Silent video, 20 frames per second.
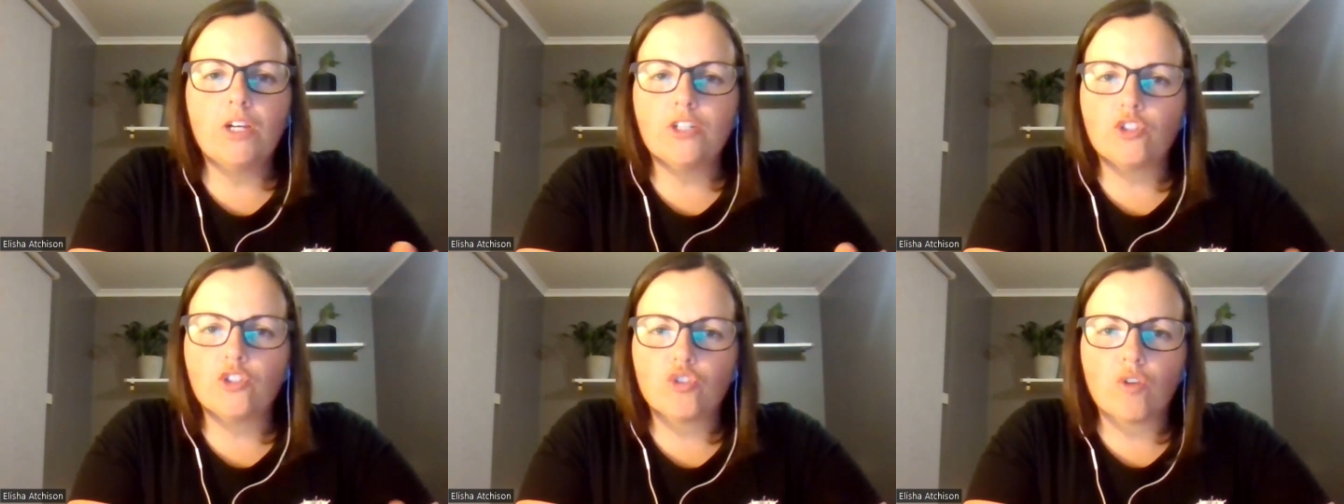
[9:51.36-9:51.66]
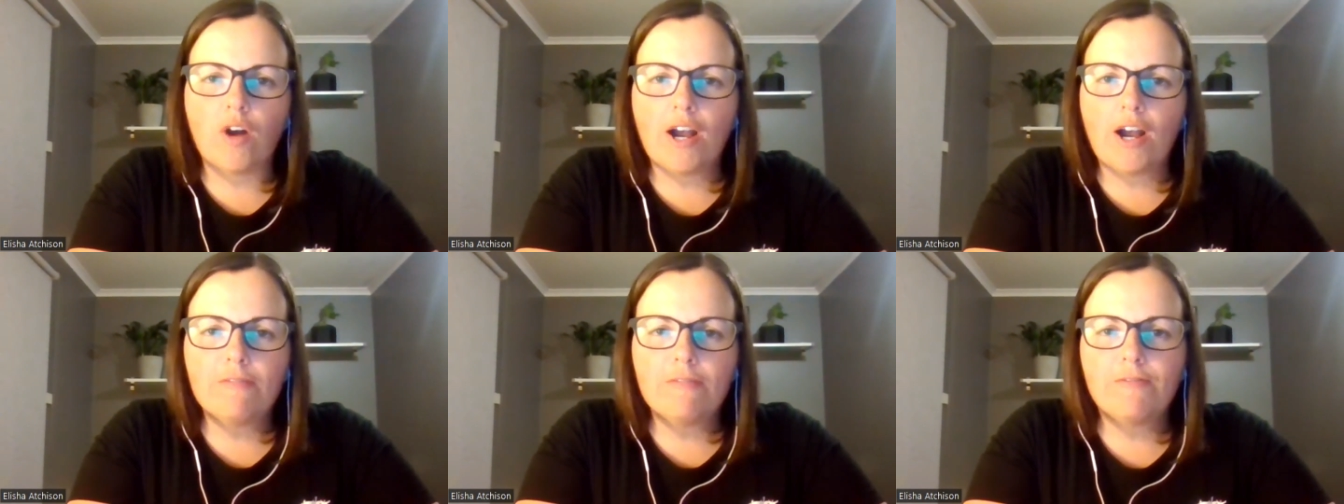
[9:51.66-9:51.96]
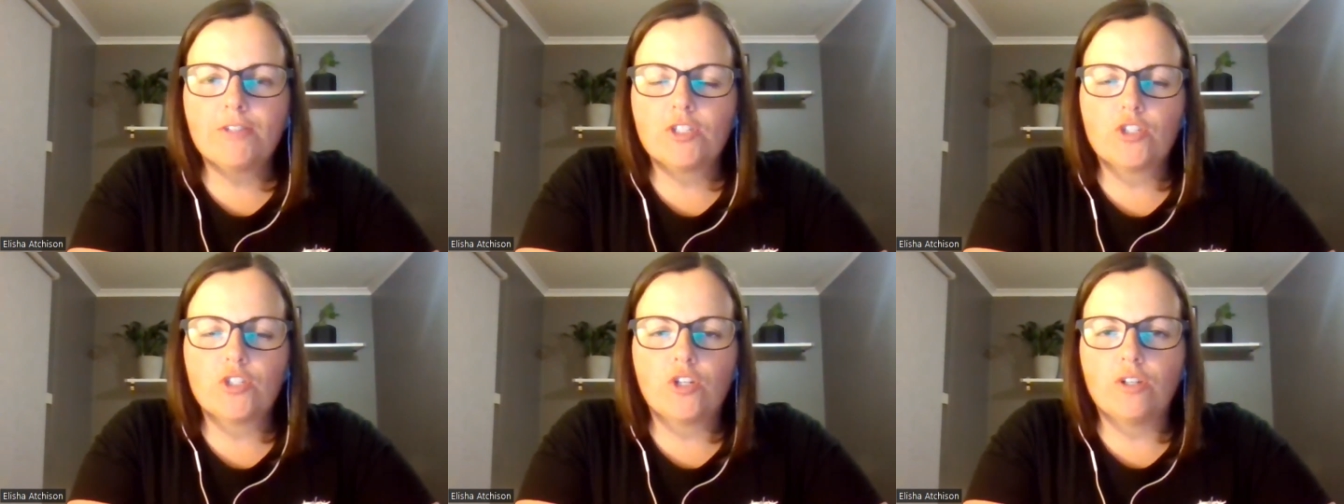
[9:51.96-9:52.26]
a drive
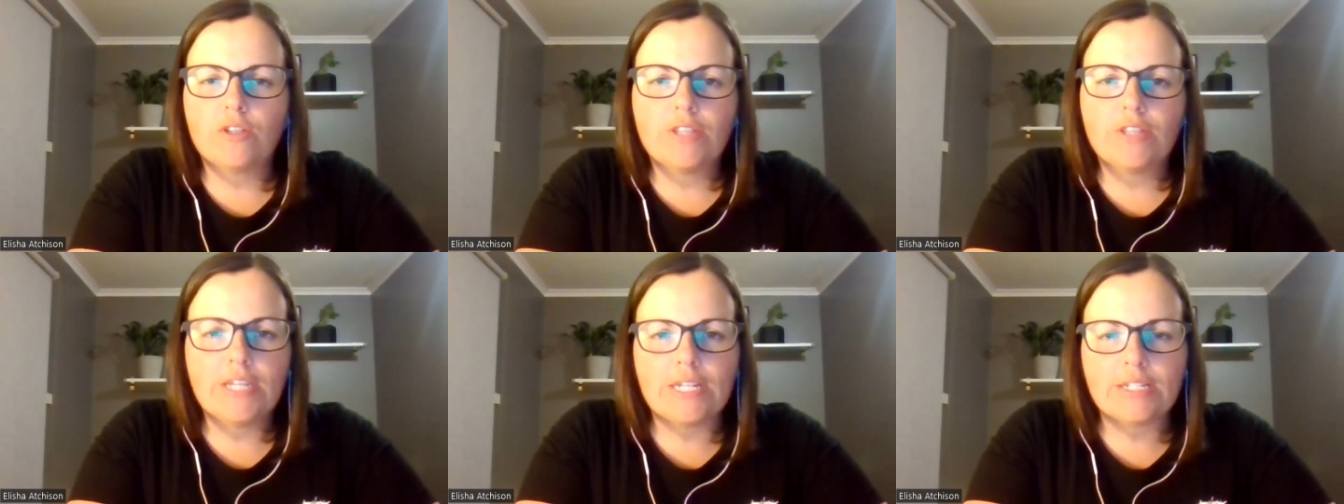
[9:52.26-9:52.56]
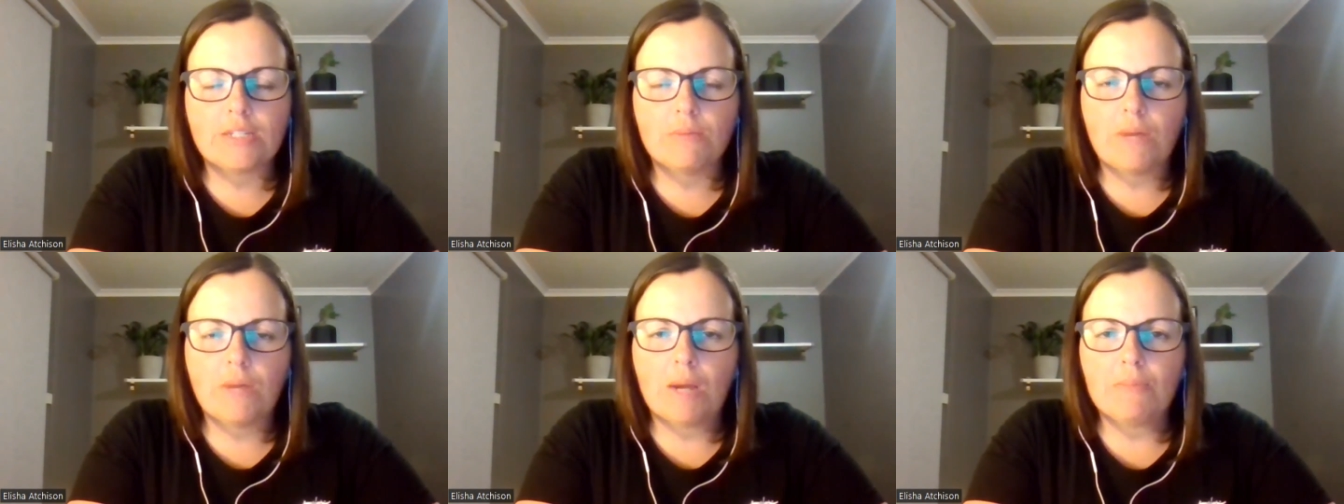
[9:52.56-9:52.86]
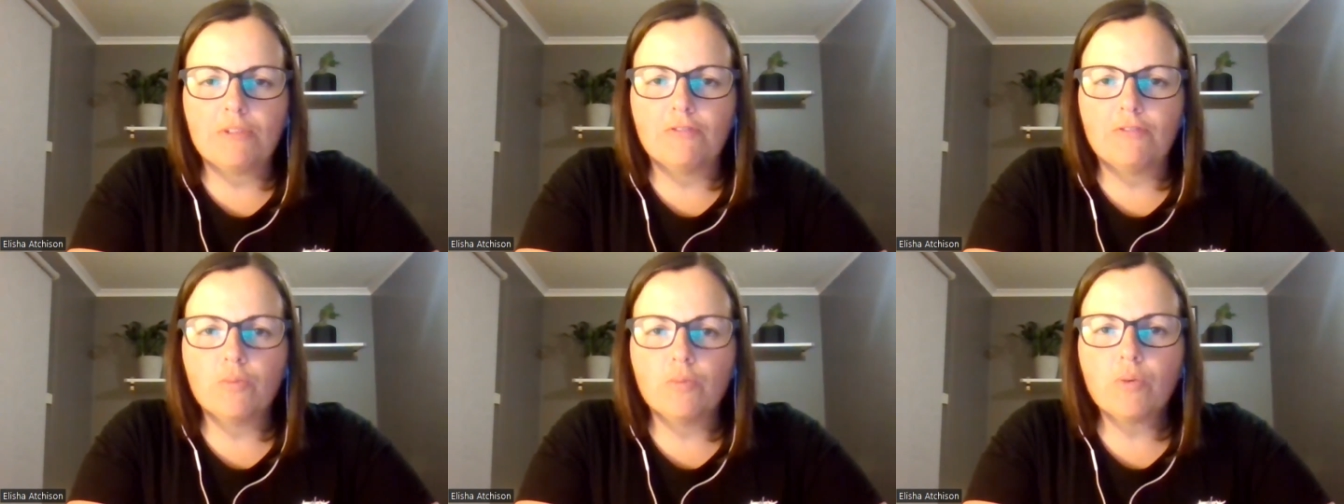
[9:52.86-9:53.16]
for certain things it might
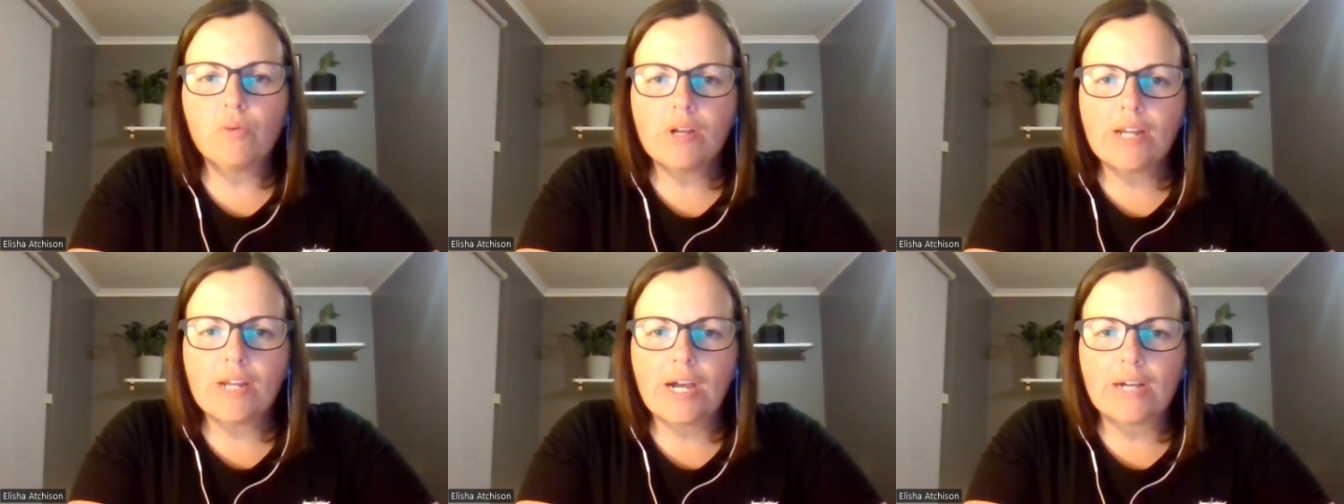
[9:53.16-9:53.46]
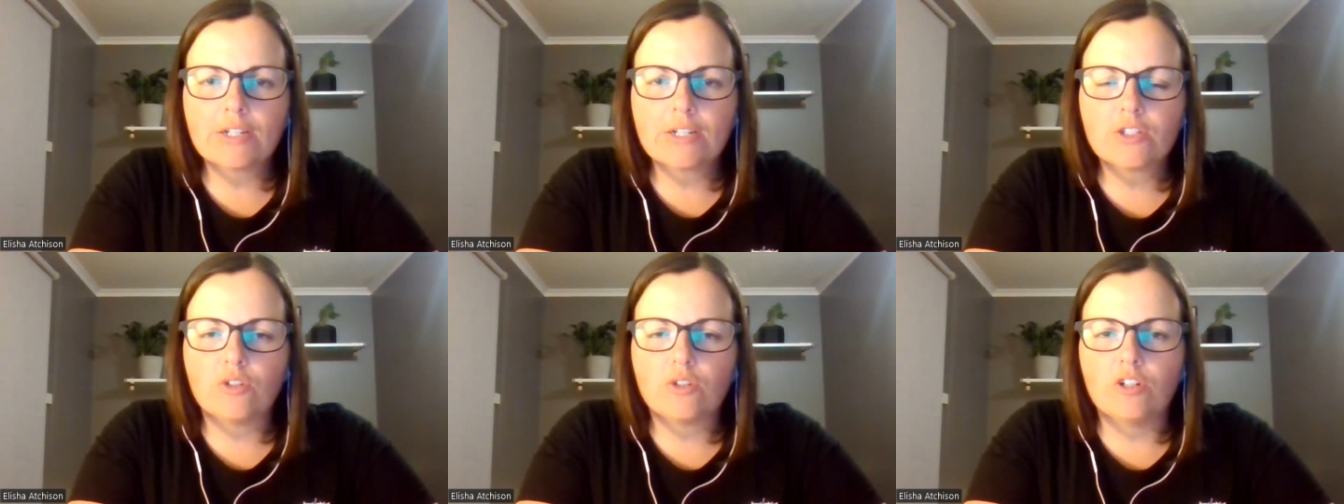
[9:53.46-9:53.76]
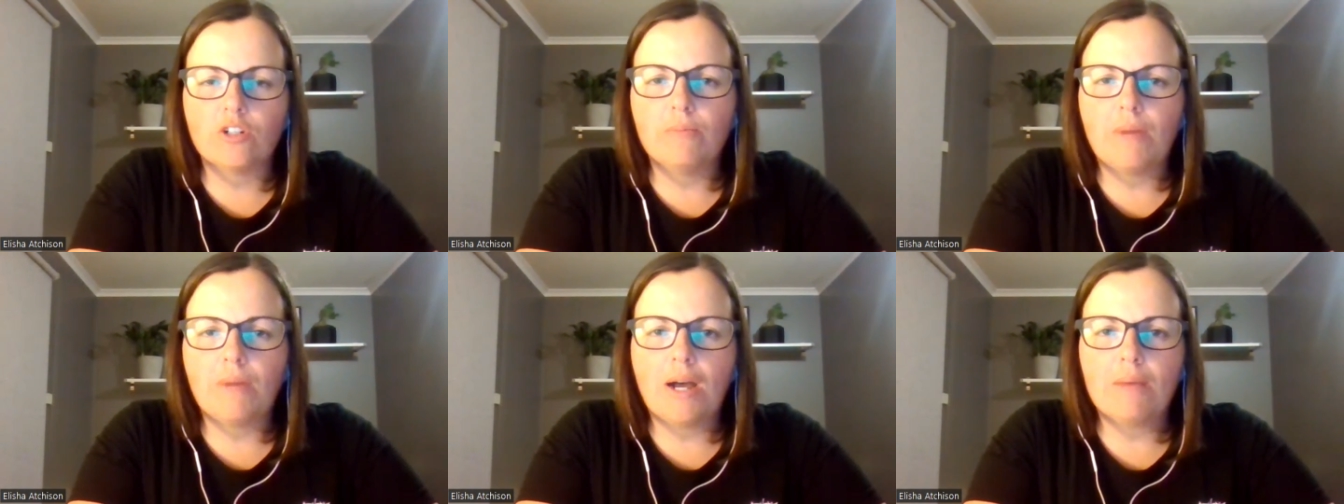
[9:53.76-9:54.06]
be for products
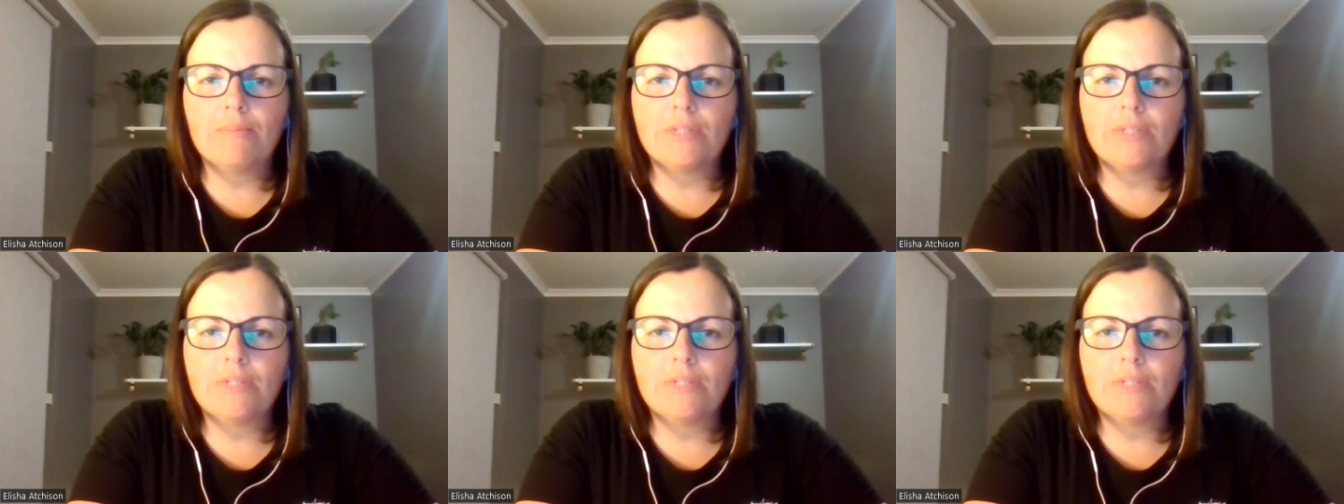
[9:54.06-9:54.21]
or it might